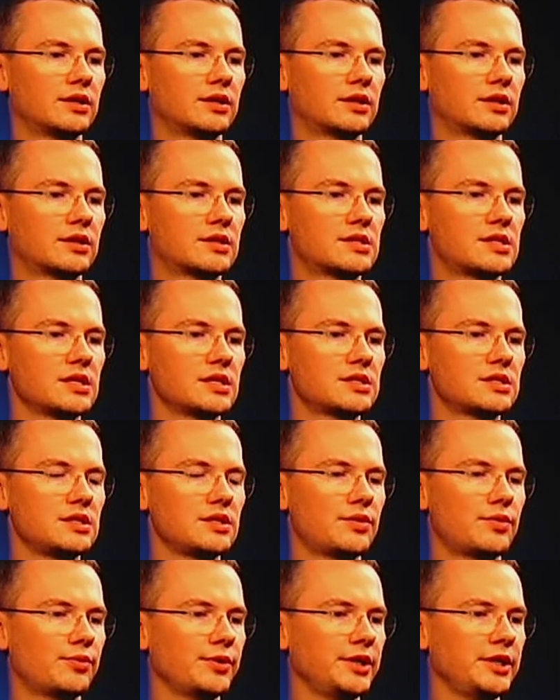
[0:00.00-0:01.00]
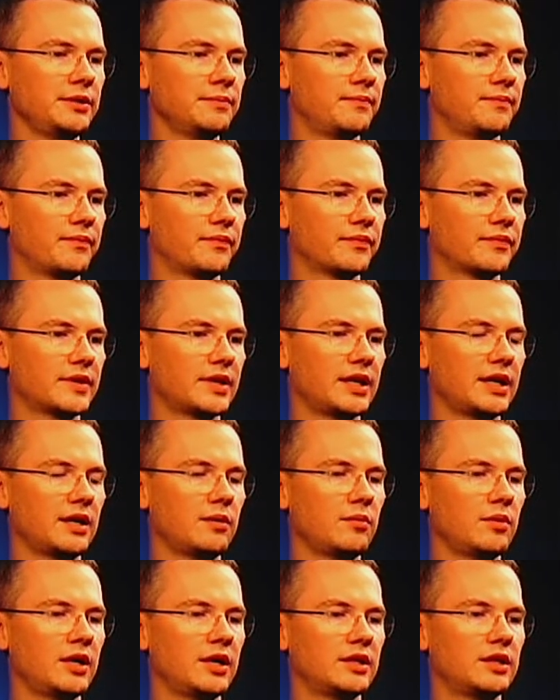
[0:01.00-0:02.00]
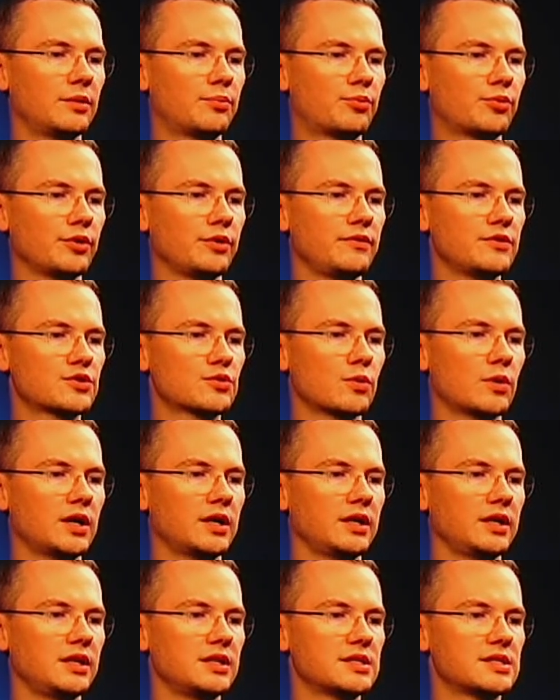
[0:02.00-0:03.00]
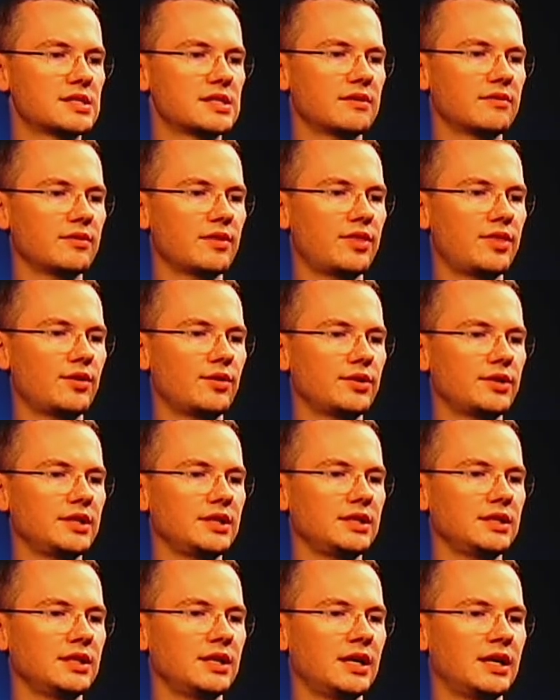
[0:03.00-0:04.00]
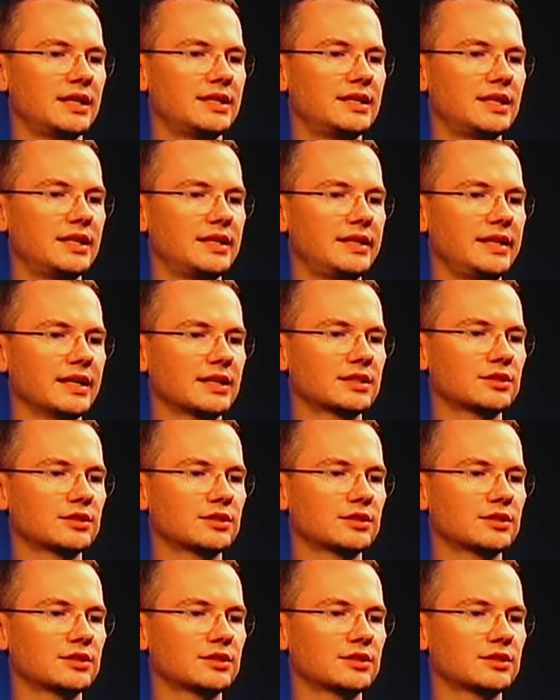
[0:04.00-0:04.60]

63, ta-dam, the previous one is 713, the next